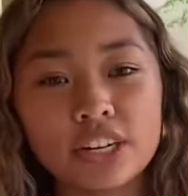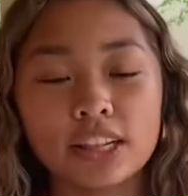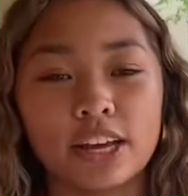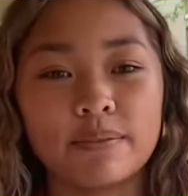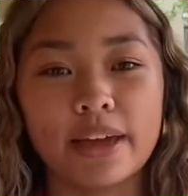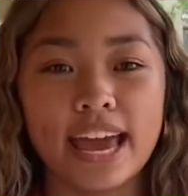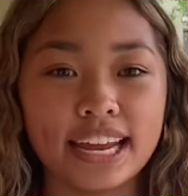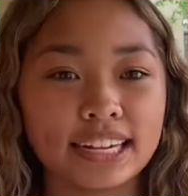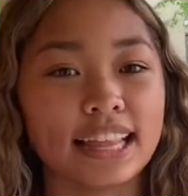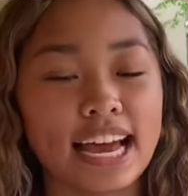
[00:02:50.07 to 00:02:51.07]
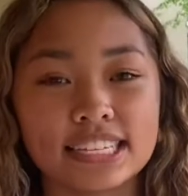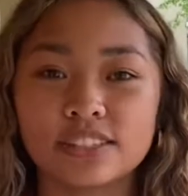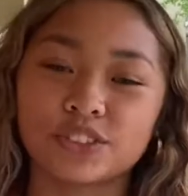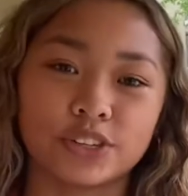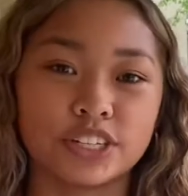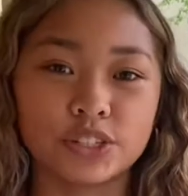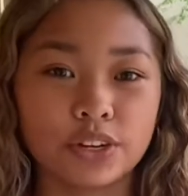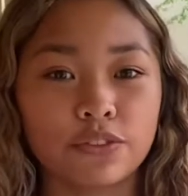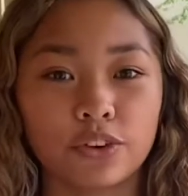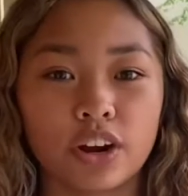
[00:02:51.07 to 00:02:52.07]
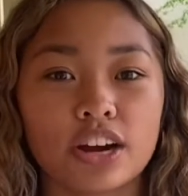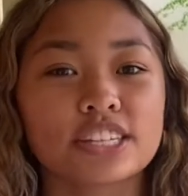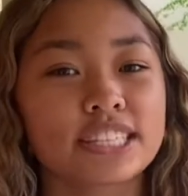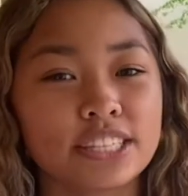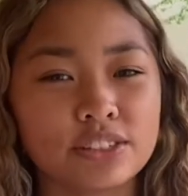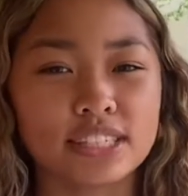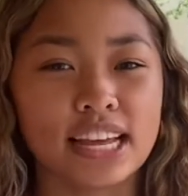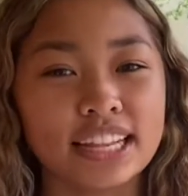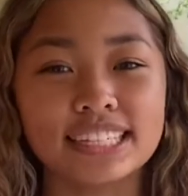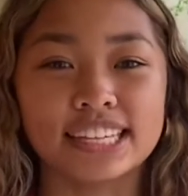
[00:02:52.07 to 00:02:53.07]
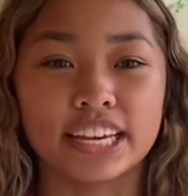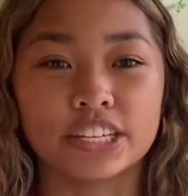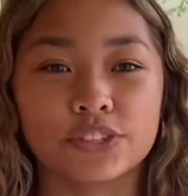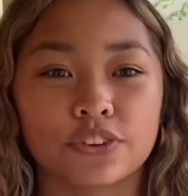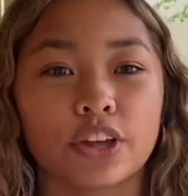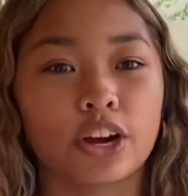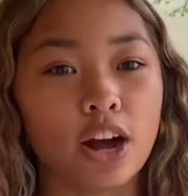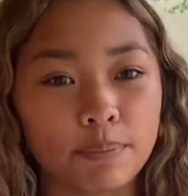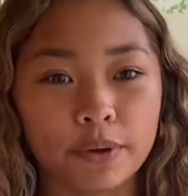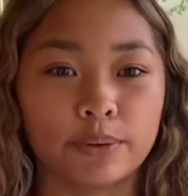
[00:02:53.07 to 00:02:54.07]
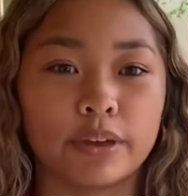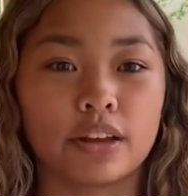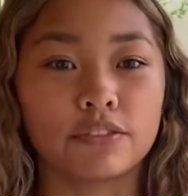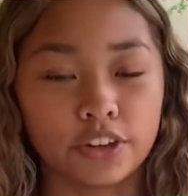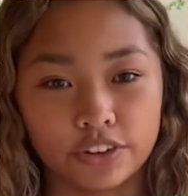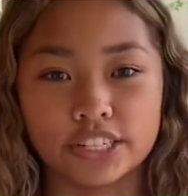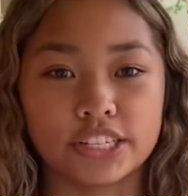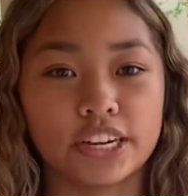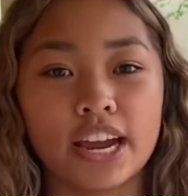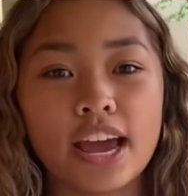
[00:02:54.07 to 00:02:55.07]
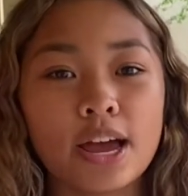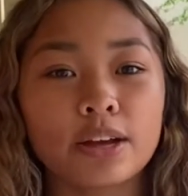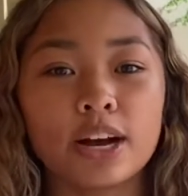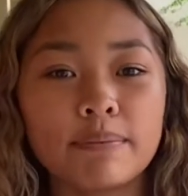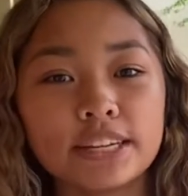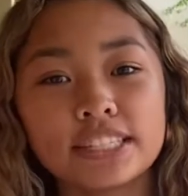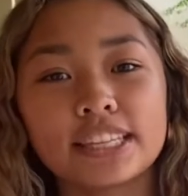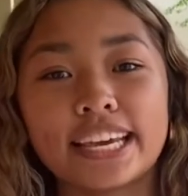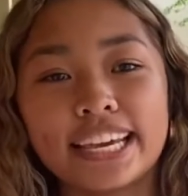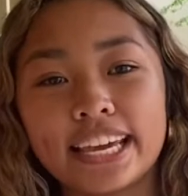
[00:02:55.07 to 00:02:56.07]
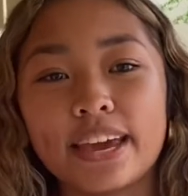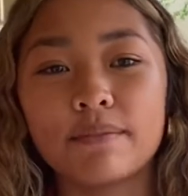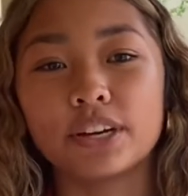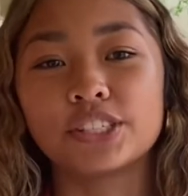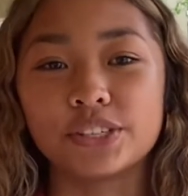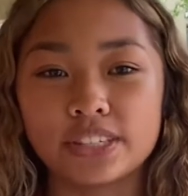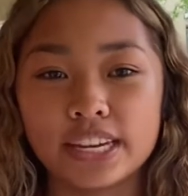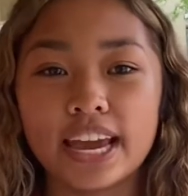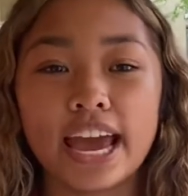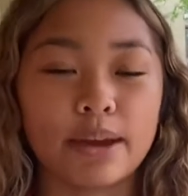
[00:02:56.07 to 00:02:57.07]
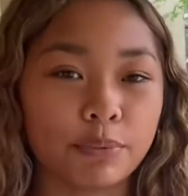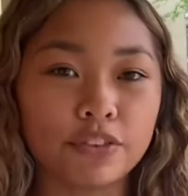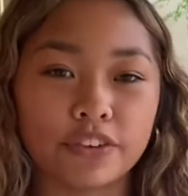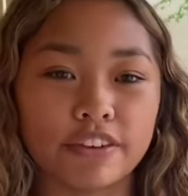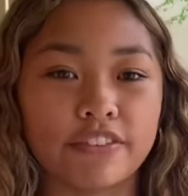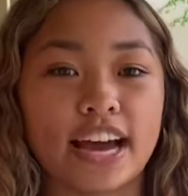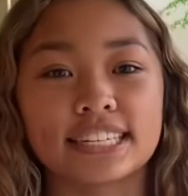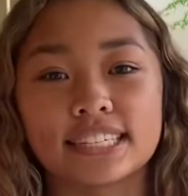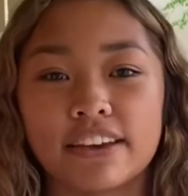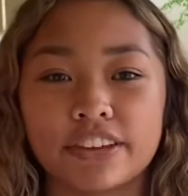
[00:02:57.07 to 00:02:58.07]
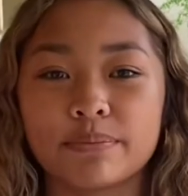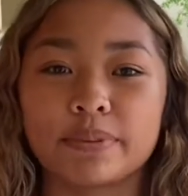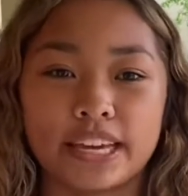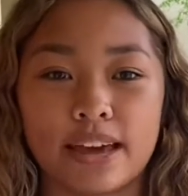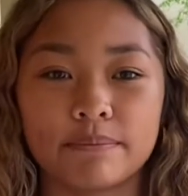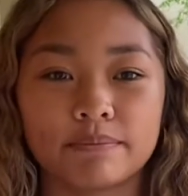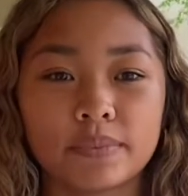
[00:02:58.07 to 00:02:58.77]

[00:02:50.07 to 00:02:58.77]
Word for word: Club and Class of 2024 are still selling tickets for their upcoming fundraiser. Come out to the Heat Game on Tuesday, April 5th at 7 p.m.